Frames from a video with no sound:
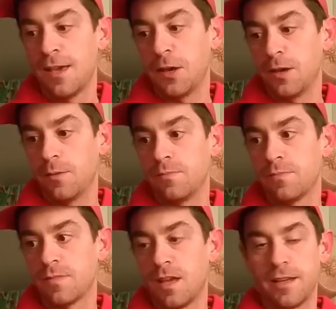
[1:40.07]

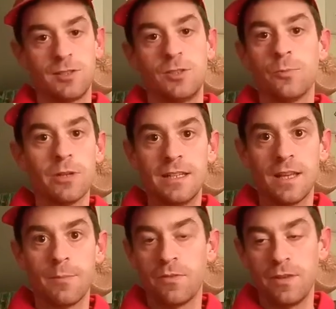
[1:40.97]
Not a super
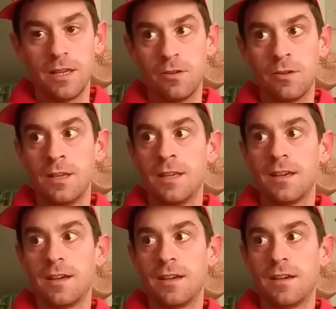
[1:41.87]
in-depth video,
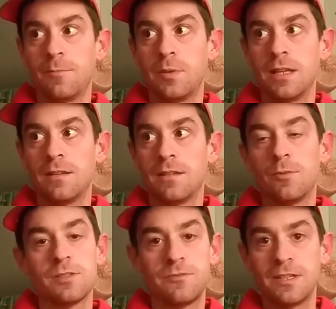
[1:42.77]
but it
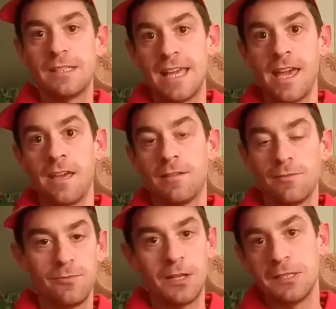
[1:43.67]
was a fun day,
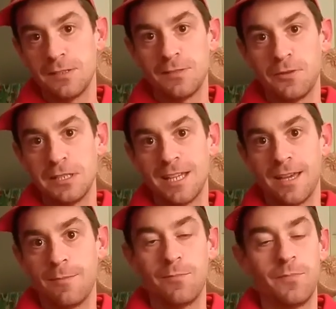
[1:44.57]
fun
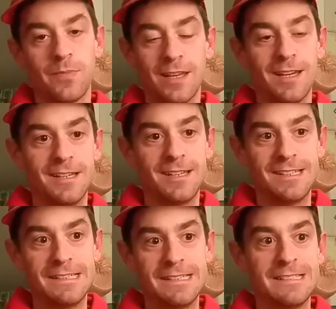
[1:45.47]
time.
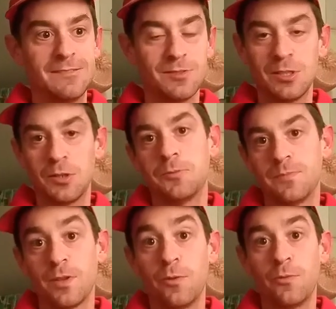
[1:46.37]
So
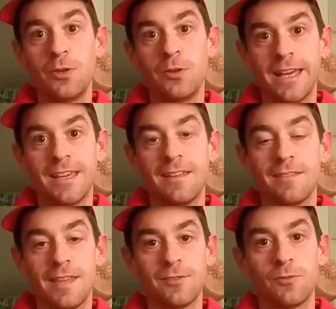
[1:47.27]
hopefully you like it.
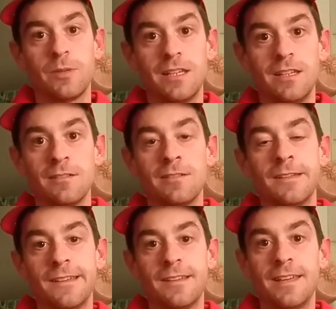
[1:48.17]
Thanks for being here,
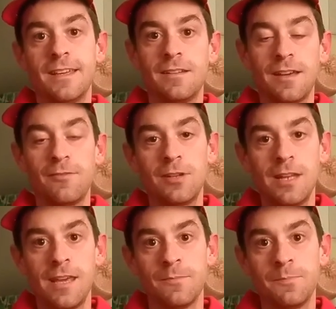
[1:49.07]
and have a good day.